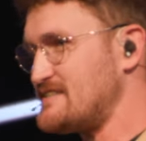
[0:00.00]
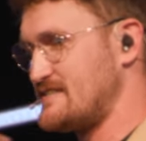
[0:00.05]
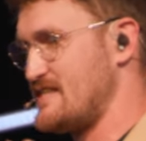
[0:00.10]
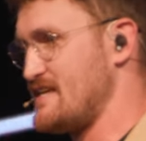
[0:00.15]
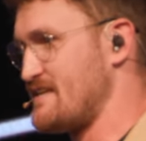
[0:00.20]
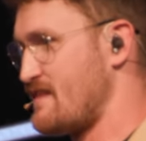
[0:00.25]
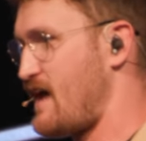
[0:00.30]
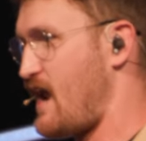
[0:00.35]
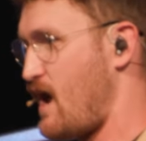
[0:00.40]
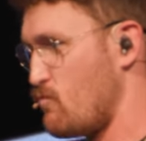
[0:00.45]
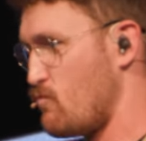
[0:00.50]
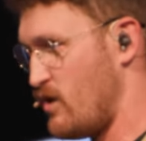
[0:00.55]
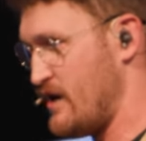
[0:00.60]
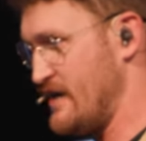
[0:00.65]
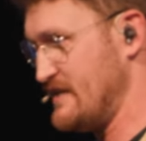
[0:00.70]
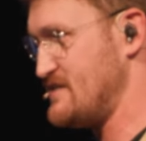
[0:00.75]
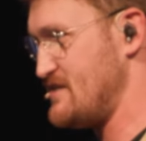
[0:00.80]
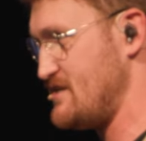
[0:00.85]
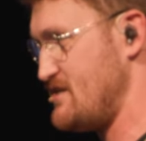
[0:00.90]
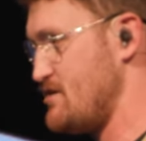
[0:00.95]
thing that I
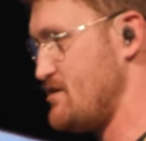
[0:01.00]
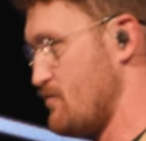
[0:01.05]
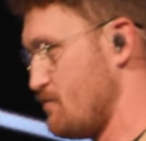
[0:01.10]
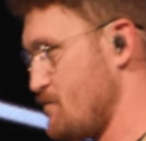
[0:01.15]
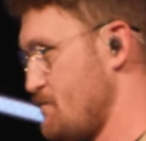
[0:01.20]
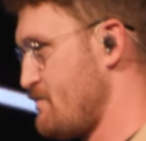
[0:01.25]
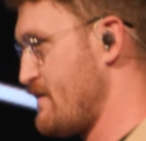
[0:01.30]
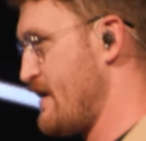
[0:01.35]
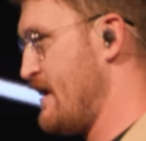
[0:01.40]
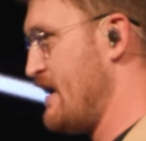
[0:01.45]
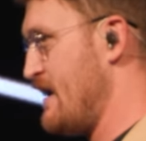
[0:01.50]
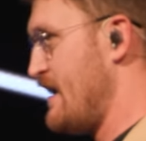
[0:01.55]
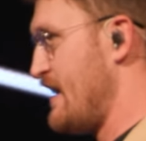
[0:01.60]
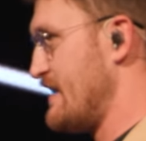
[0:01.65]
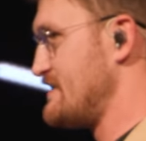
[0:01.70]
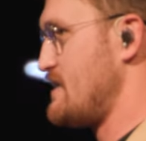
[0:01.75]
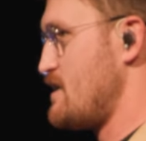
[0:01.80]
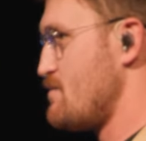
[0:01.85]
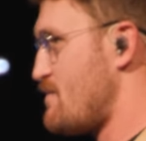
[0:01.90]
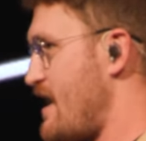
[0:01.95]
wanted to do. Has
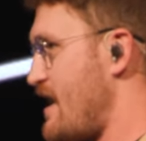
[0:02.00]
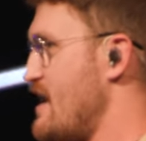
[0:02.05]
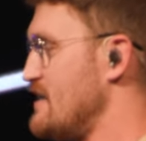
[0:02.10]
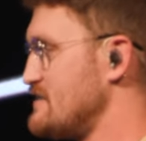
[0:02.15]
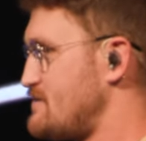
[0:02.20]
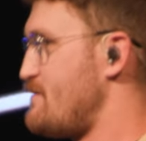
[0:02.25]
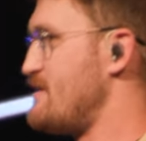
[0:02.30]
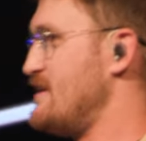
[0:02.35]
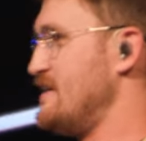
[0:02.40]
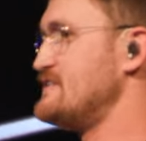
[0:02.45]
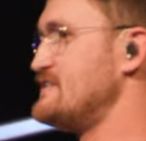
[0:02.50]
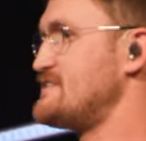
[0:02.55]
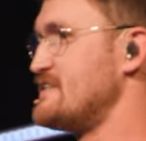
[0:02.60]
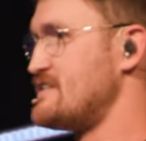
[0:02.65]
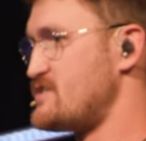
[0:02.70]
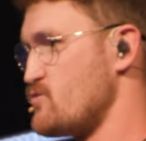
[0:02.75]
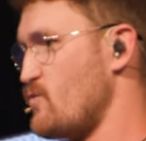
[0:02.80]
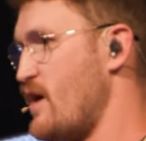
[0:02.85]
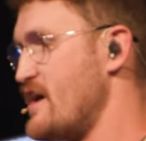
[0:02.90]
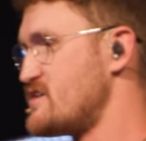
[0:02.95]
anybody else been in a
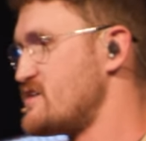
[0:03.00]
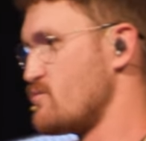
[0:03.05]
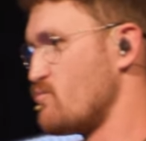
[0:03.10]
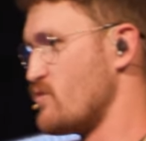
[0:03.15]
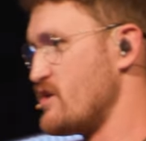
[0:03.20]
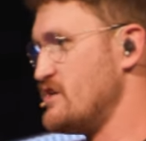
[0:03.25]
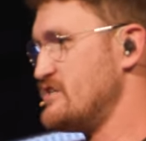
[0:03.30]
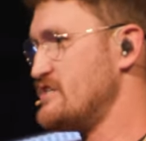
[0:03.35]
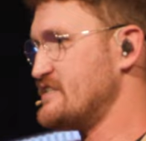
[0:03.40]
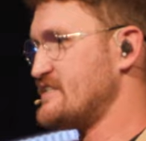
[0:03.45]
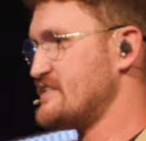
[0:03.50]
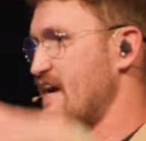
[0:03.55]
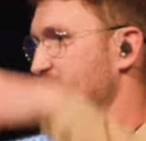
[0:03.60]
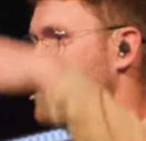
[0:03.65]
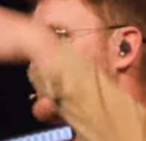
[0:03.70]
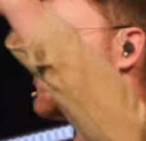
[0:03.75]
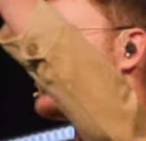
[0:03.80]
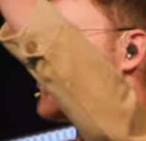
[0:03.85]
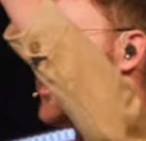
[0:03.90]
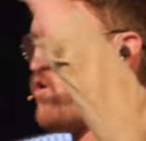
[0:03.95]
situation where you're just like
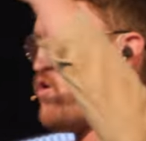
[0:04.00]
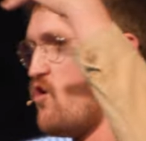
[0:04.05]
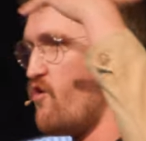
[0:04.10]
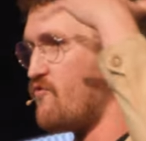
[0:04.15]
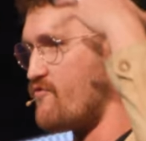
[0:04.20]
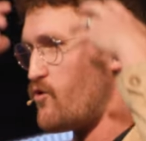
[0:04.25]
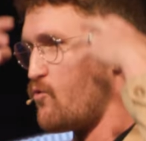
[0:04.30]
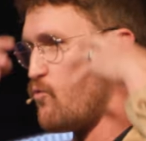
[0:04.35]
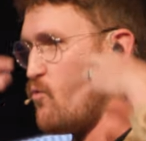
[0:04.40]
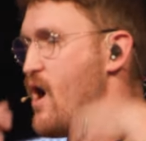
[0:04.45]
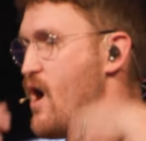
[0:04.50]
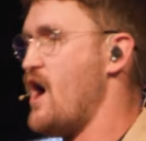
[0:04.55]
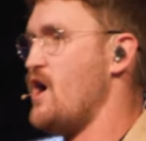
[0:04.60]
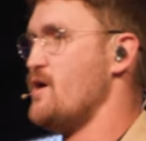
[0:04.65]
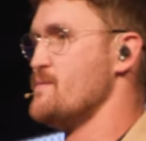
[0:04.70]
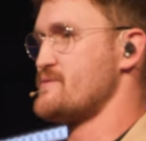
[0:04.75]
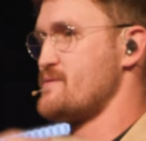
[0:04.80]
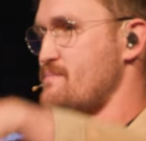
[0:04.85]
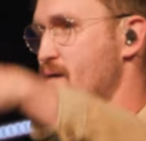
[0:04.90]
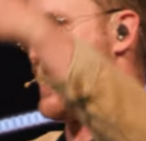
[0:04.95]
so overwhelmed by